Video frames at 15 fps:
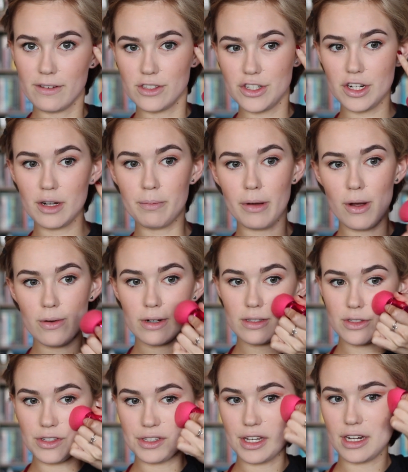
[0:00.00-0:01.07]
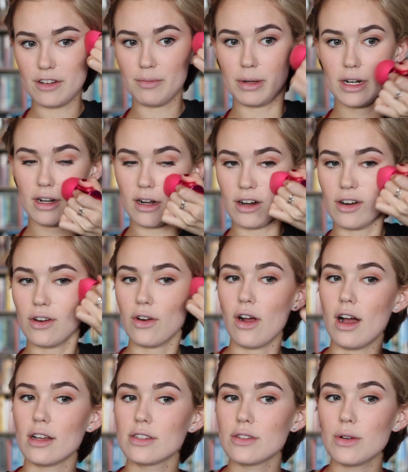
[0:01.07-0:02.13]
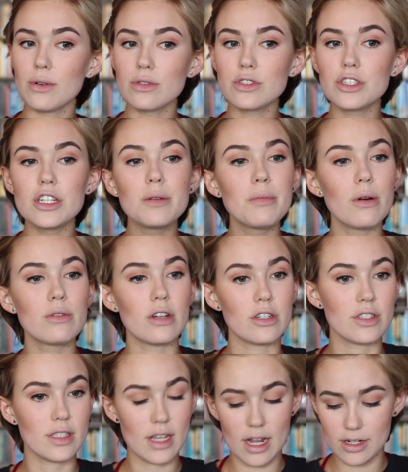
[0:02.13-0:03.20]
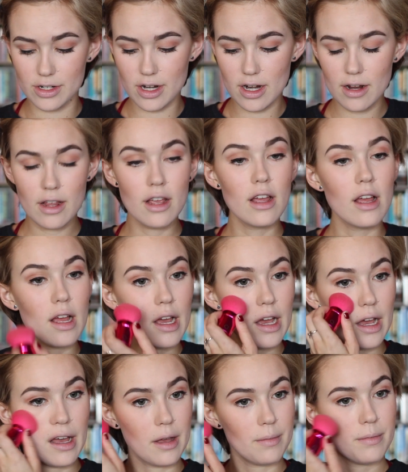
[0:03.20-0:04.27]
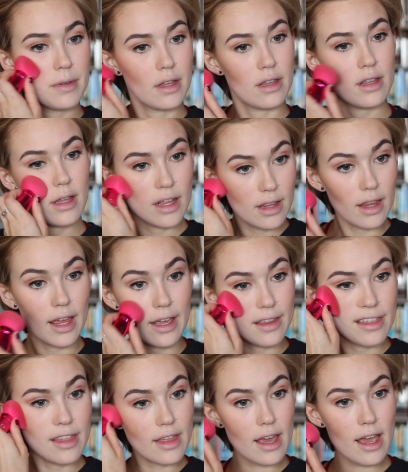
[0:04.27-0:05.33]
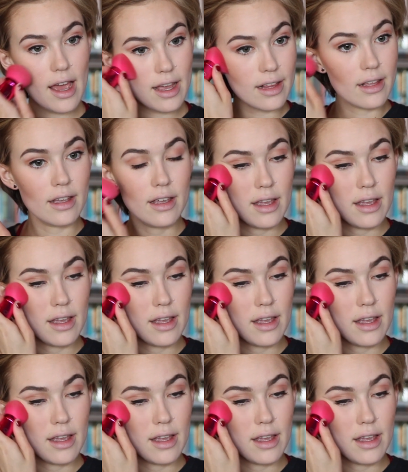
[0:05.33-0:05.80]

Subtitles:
cheekbone, is just kind of put it across the whole cheekbone, not just under, like that.